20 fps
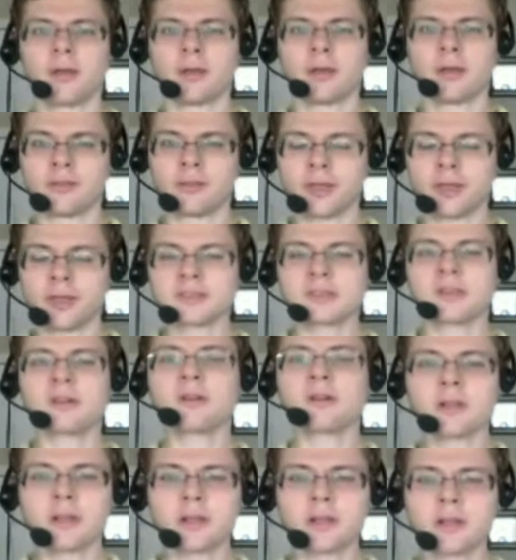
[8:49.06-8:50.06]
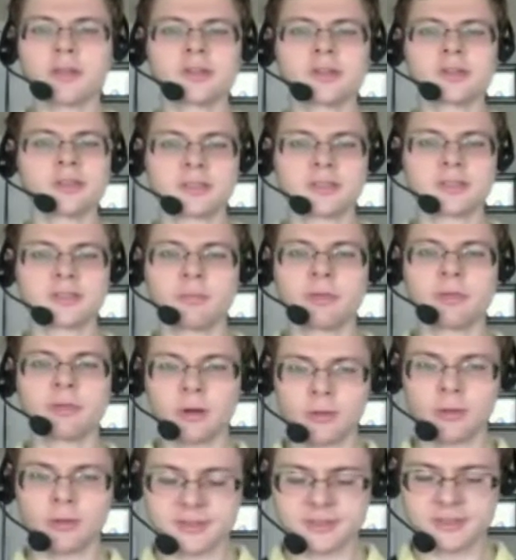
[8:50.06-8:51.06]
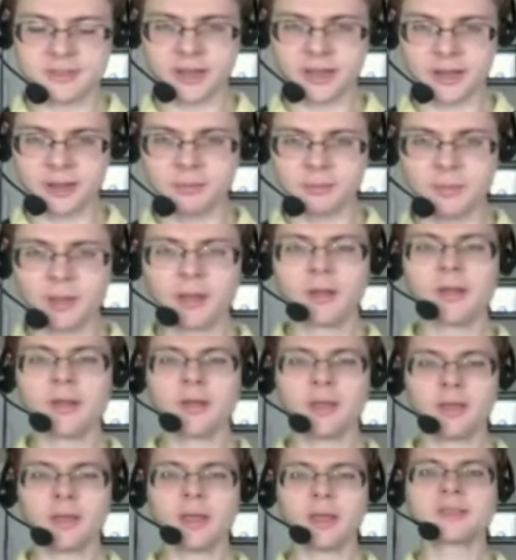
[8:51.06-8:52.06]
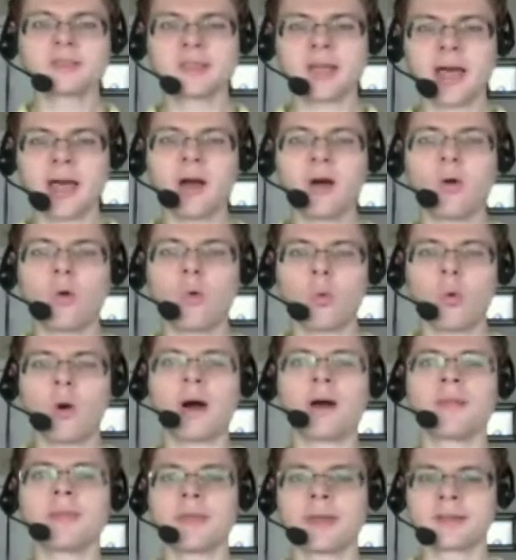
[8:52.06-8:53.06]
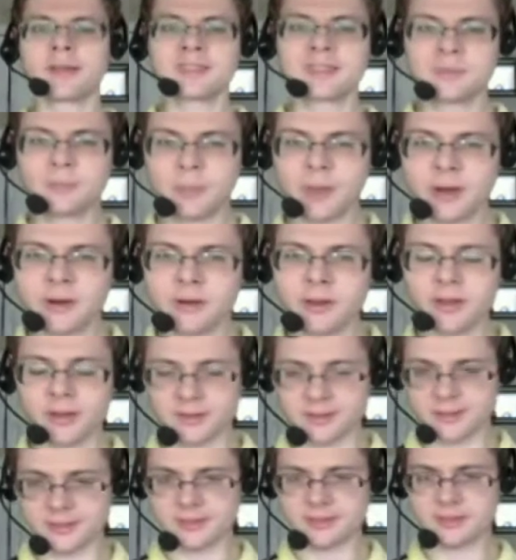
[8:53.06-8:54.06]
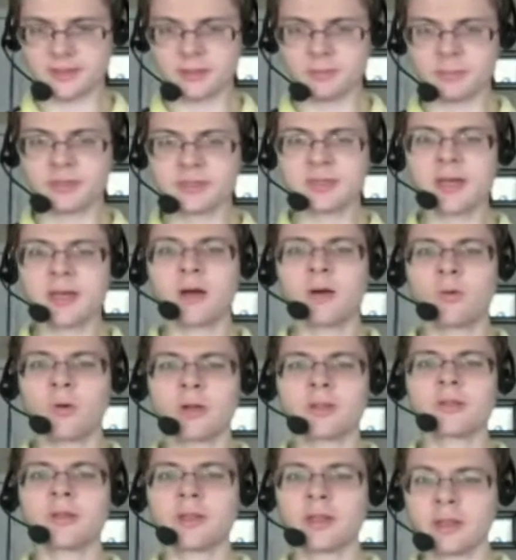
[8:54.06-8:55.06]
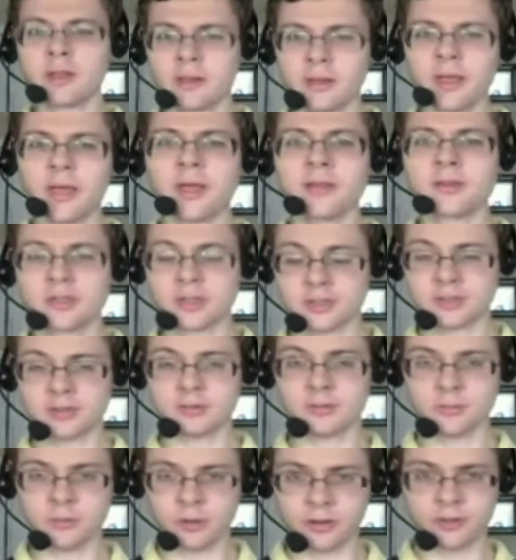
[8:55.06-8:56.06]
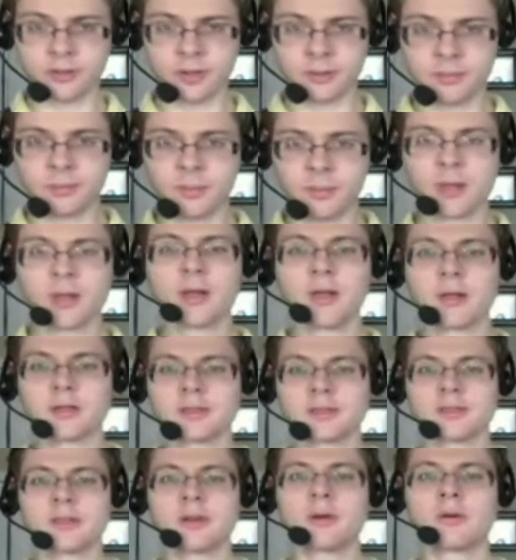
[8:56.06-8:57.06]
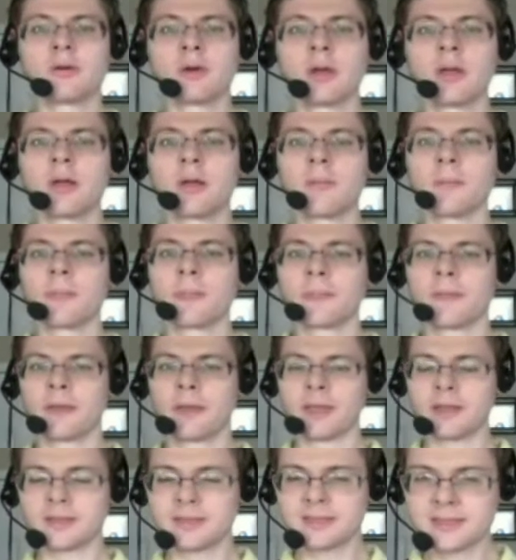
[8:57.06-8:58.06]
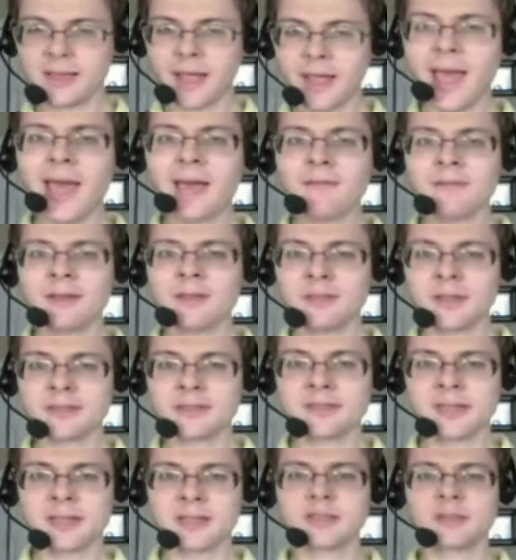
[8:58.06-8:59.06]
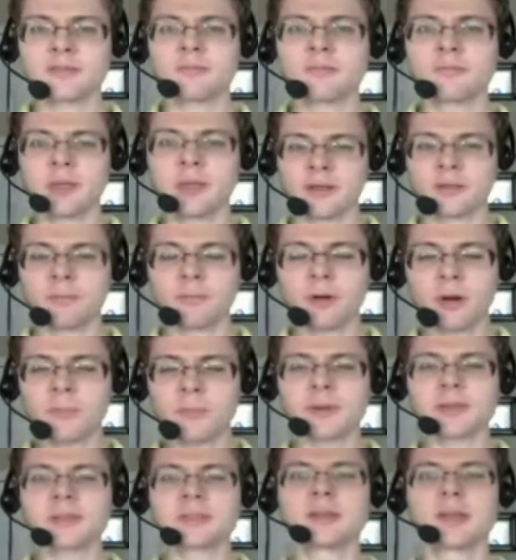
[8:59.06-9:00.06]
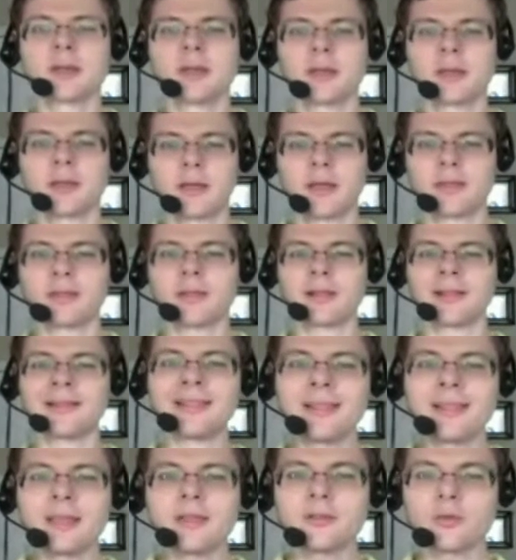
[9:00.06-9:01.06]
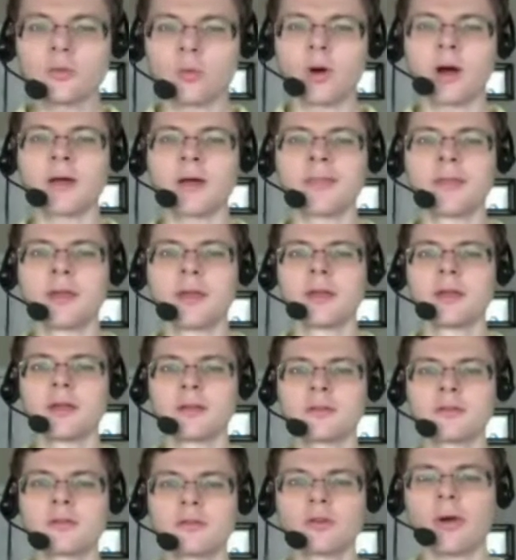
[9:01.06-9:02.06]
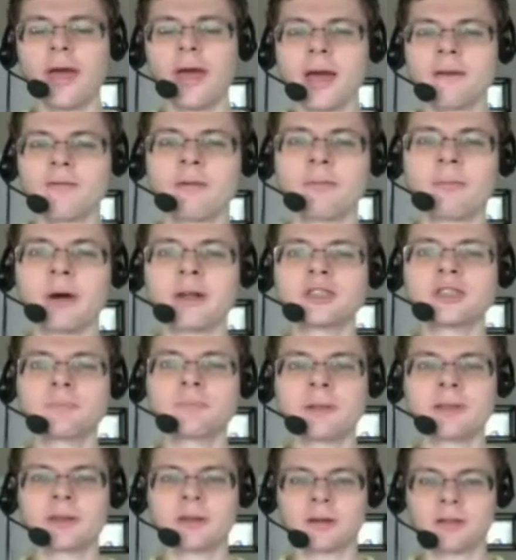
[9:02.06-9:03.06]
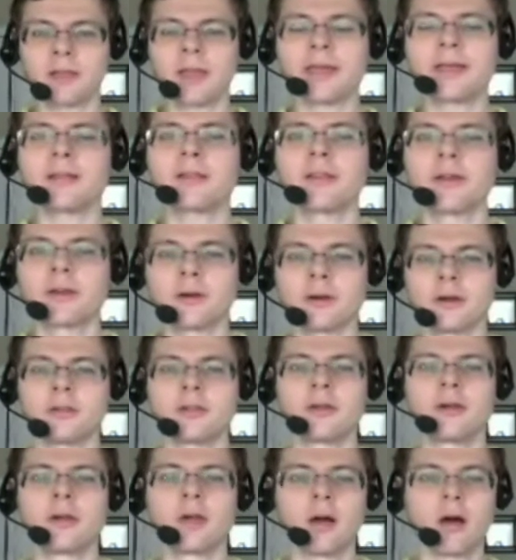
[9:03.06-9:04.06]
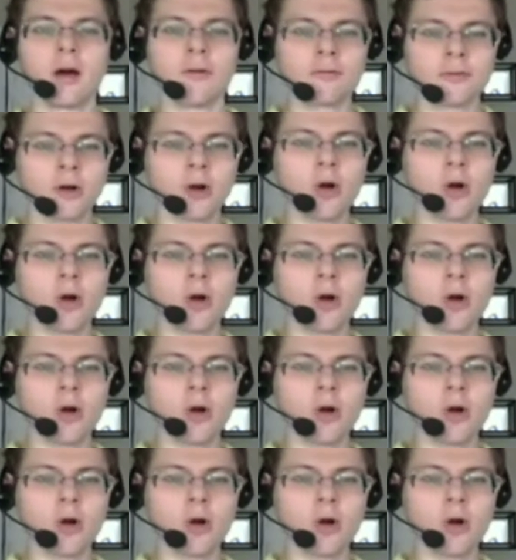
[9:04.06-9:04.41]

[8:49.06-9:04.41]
The external conditions can be all the same. It's how one experiences them. It's how one engages with them. So having that sense of meaning and purpose can lead one to have a much better likelihood of